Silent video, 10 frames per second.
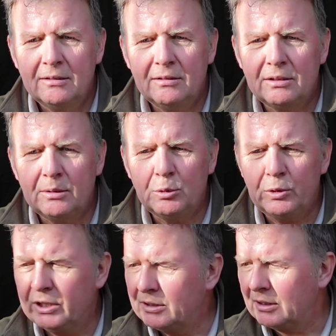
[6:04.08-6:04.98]
which I
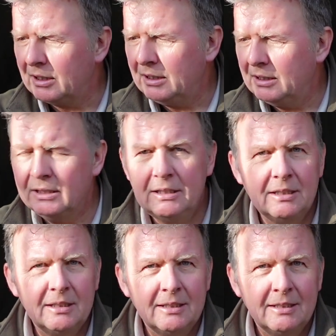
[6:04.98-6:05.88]
bought yesterday,
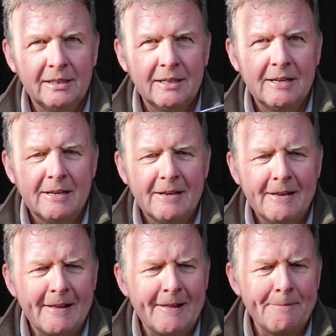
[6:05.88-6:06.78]

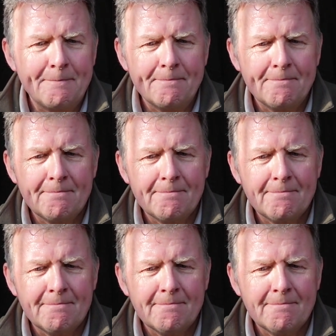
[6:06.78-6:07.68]
and
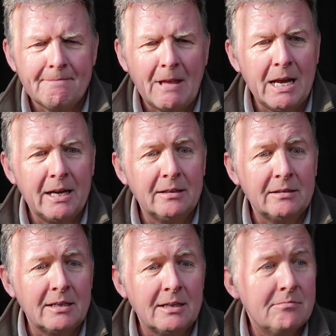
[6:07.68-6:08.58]

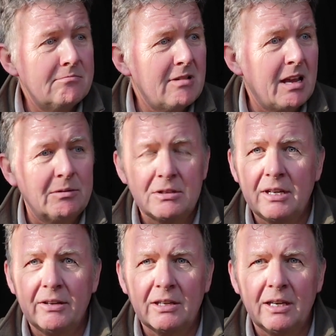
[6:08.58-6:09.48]
yeah, we'll
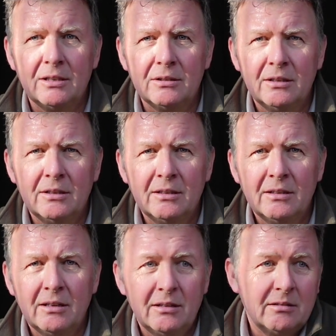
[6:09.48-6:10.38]
see how it goes.
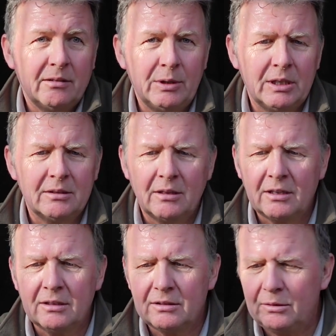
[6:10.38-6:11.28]
I
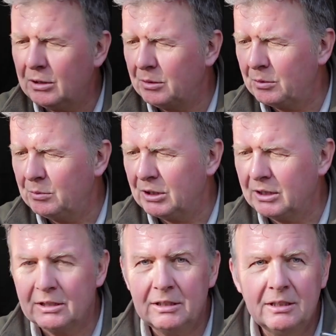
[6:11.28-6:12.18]
can't see why it wouldn't
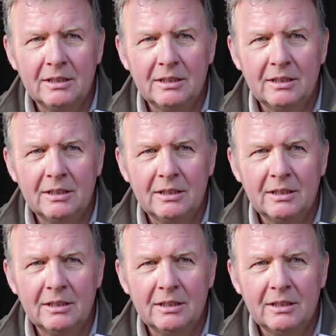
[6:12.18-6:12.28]
work.